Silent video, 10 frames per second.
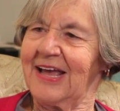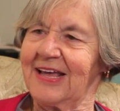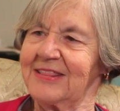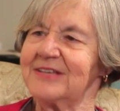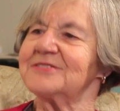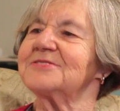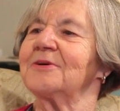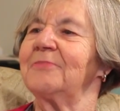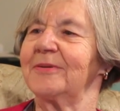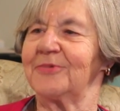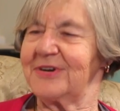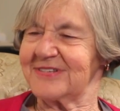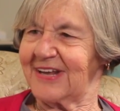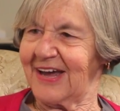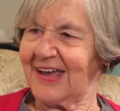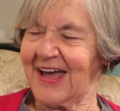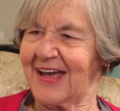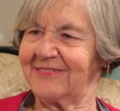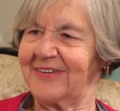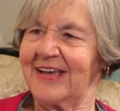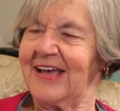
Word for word: And these are the memories that I have.